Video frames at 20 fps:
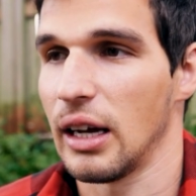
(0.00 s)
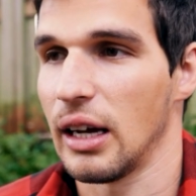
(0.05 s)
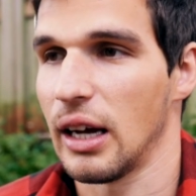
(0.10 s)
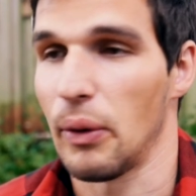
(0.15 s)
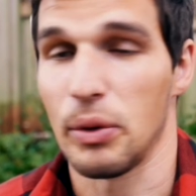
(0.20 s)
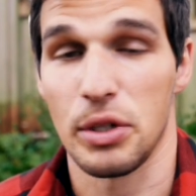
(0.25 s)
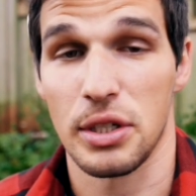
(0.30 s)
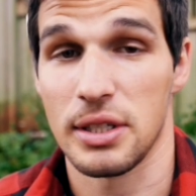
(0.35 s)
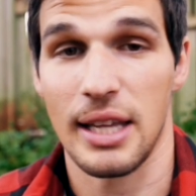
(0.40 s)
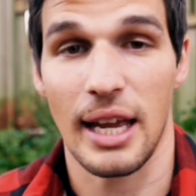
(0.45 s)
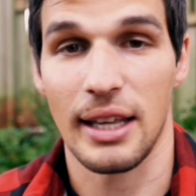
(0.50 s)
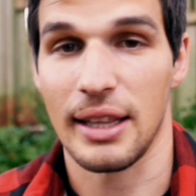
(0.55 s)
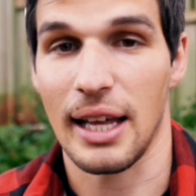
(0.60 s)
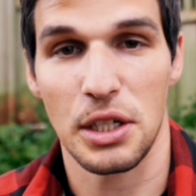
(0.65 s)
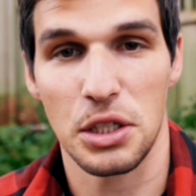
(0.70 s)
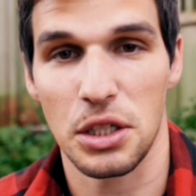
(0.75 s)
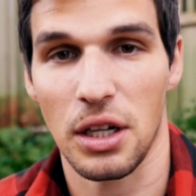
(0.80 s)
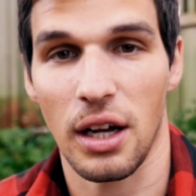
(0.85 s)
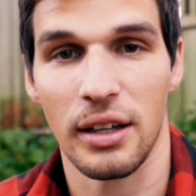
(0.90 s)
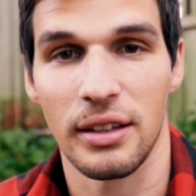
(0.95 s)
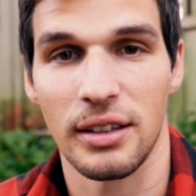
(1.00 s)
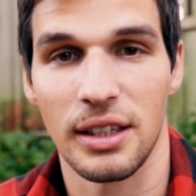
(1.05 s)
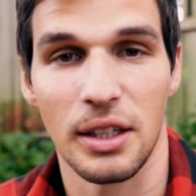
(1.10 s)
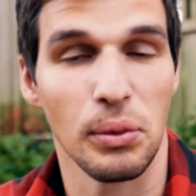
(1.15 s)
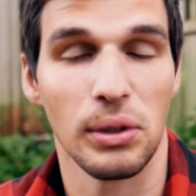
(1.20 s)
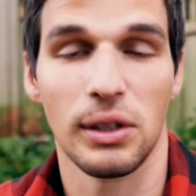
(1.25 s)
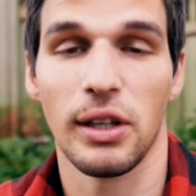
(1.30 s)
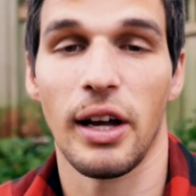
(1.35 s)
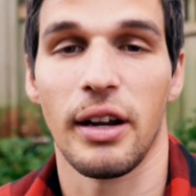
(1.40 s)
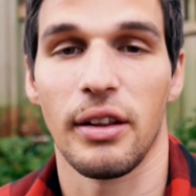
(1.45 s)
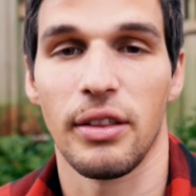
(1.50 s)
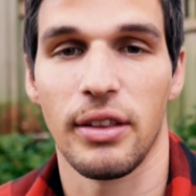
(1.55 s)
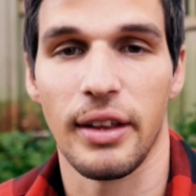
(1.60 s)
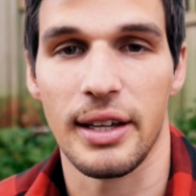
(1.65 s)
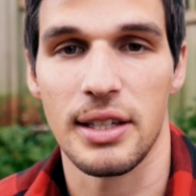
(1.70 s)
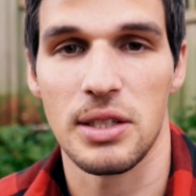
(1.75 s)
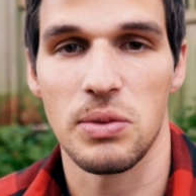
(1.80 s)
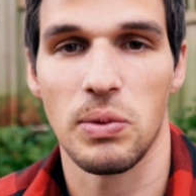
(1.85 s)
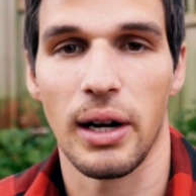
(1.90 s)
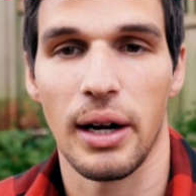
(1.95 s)
I would just take that shot. There were a lot of
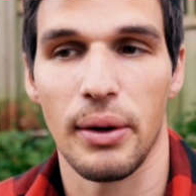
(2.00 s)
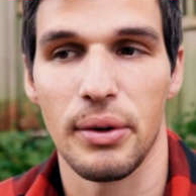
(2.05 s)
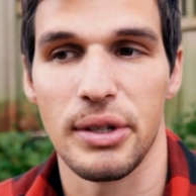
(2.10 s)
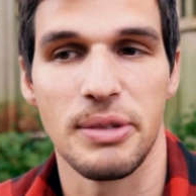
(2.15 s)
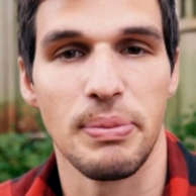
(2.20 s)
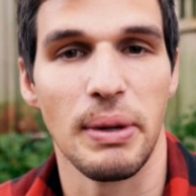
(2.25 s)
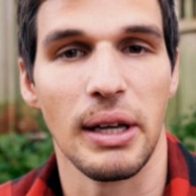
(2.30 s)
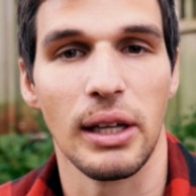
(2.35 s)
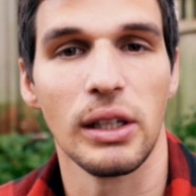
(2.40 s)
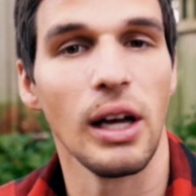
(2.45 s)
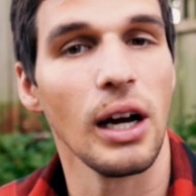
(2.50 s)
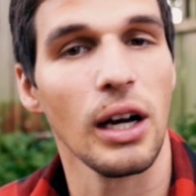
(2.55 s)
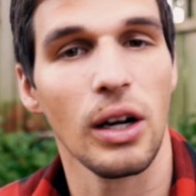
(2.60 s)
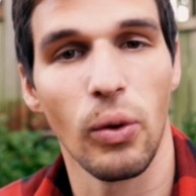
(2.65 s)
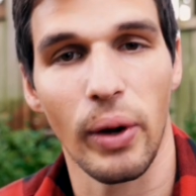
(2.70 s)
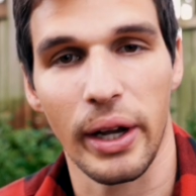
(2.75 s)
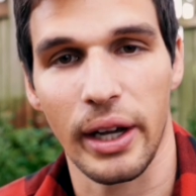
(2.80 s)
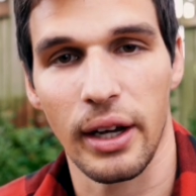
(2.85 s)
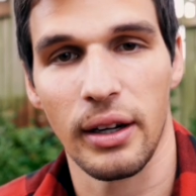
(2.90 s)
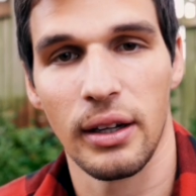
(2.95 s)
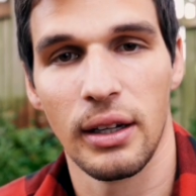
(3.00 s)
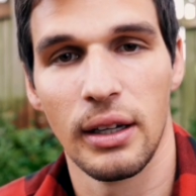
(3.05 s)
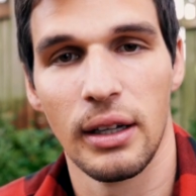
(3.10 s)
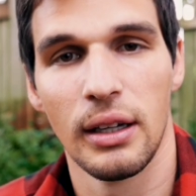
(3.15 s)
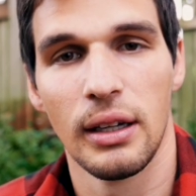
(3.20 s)
things where I was being a lot quicker,